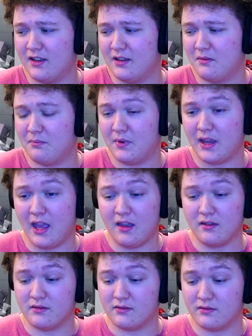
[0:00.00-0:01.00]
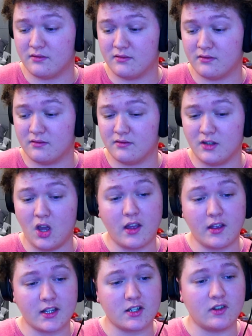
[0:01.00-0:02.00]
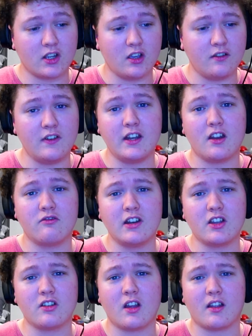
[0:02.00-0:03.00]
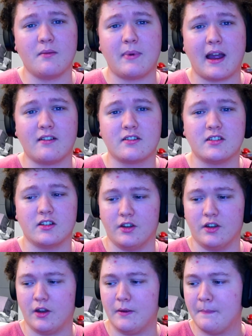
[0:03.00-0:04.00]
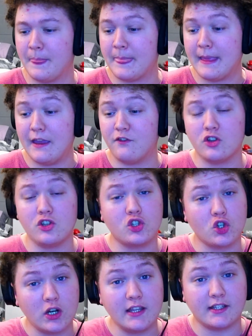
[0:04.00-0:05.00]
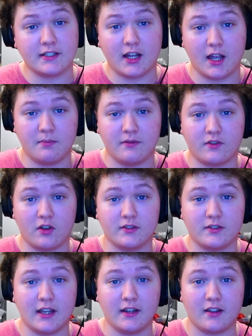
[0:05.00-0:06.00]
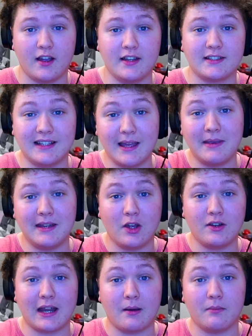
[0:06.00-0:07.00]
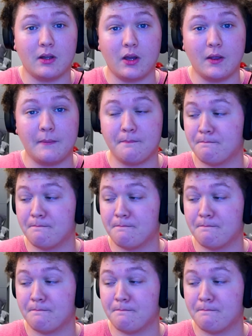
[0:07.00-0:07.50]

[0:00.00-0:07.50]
But yeah, no, that was actually a really good video, really good comparison, you know. If you enjoy this type of content, guys, let me know down below.